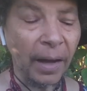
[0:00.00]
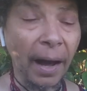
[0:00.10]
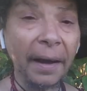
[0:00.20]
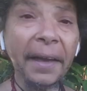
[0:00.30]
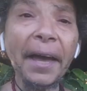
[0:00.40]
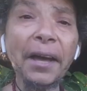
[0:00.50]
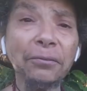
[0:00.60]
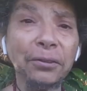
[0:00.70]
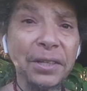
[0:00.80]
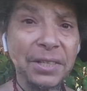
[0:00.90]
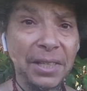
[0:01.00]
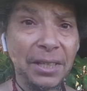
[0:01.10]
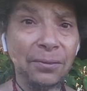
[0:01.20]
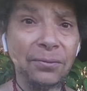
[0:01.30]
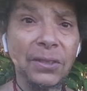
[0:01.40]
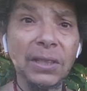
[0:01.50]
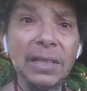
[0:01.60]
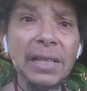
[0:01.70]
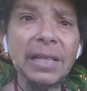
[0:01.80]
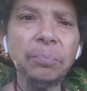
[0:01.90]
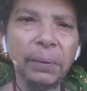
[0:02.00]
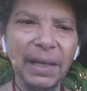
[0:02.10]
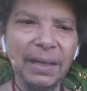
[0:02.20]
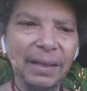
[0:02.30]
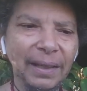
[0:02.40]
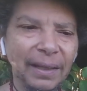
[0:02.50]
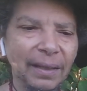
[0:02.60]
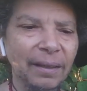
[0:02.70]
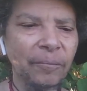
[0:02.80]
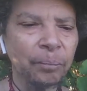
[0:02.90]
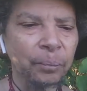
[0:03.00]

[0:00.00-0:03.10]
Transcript: I have received deep healing